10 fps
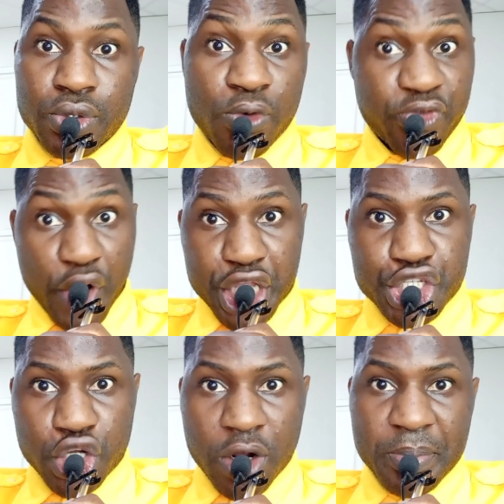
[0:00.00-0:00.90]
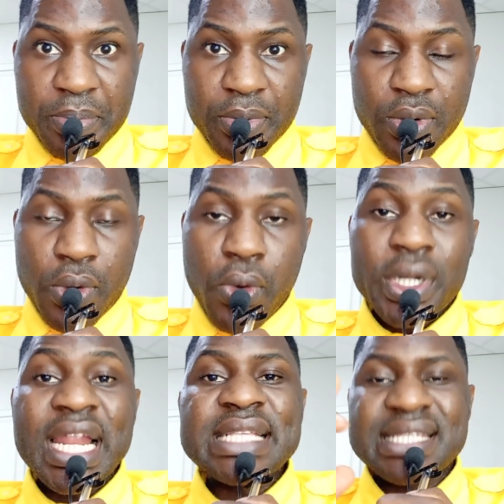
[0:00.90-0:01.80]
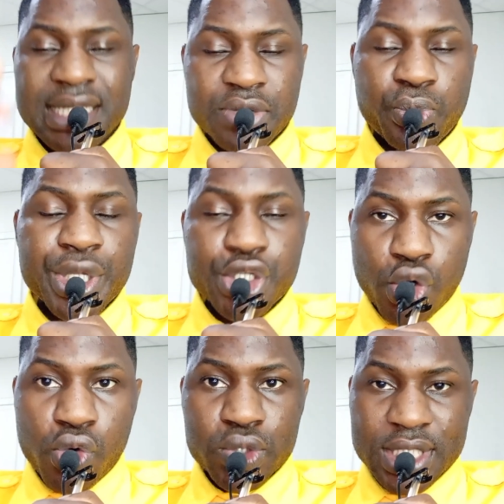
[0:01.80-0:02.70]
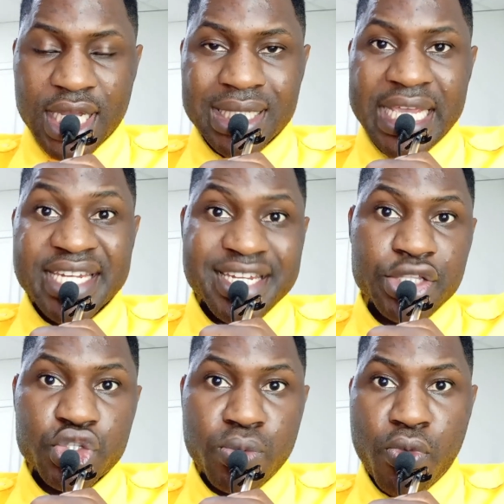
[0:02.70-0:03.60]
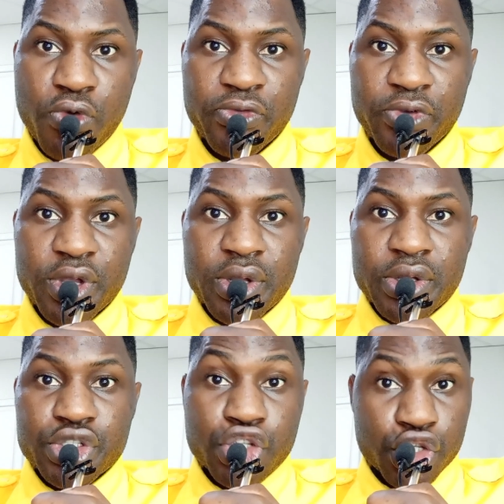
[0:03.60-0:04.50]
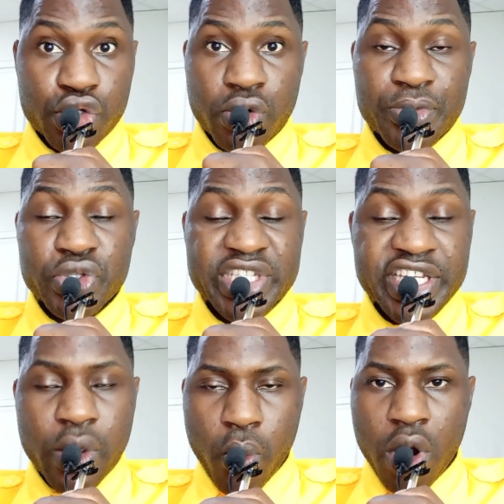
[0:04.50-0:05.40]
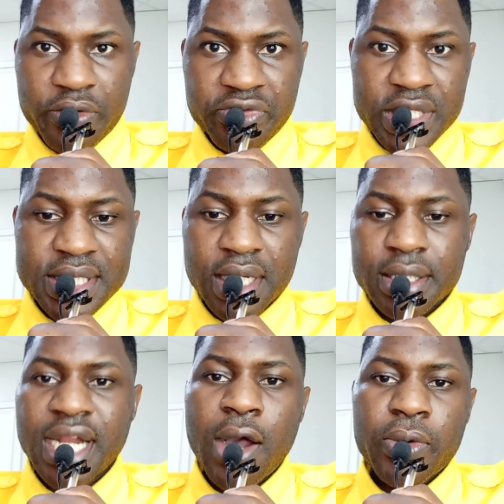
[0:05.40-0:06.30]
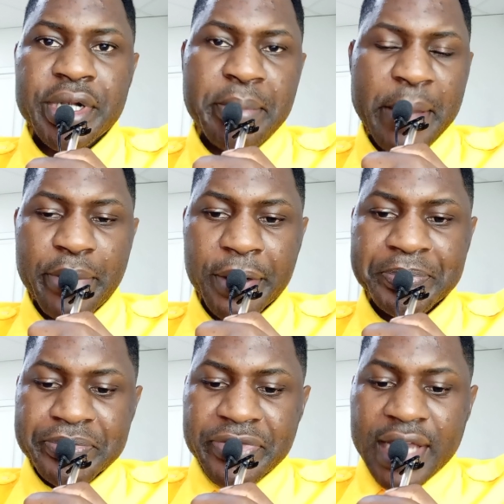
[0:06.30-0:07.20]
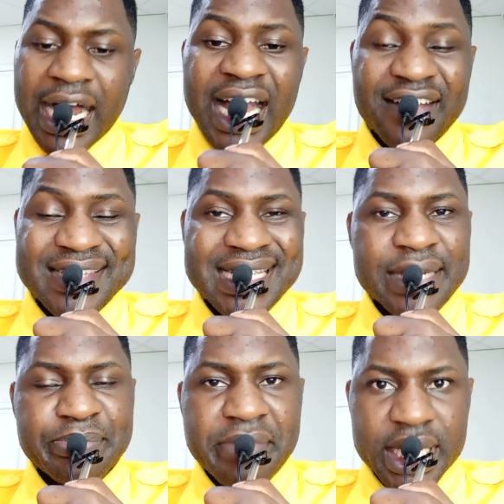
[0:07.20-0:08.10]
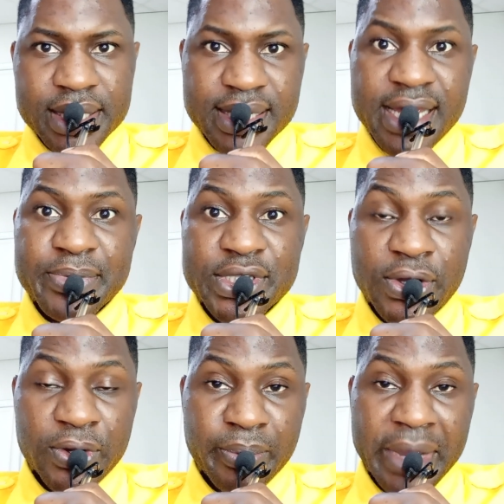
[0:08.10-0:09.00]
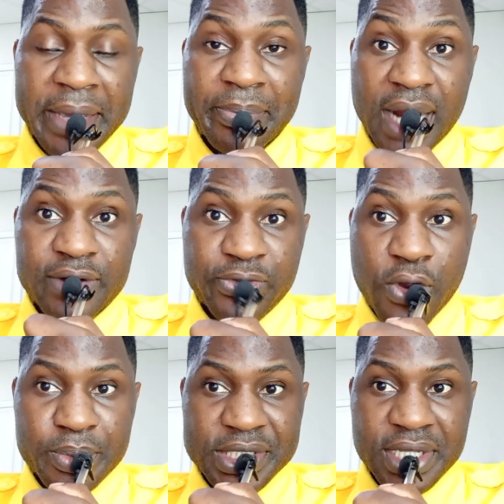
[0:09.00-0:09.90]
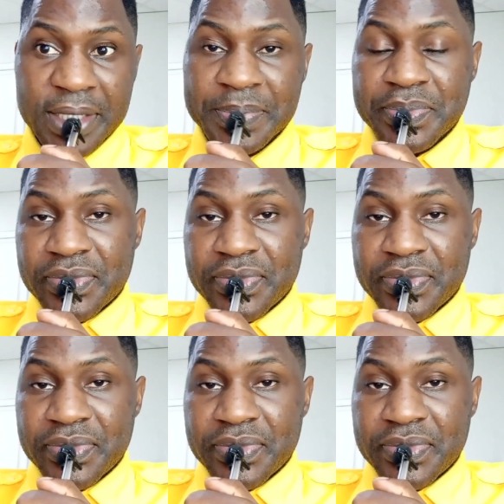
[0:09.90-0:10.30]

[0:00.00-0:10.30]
look for a job, or let's start with those that intend to move to Europe using the work visa. Now, remember, I have said many times on my platforms that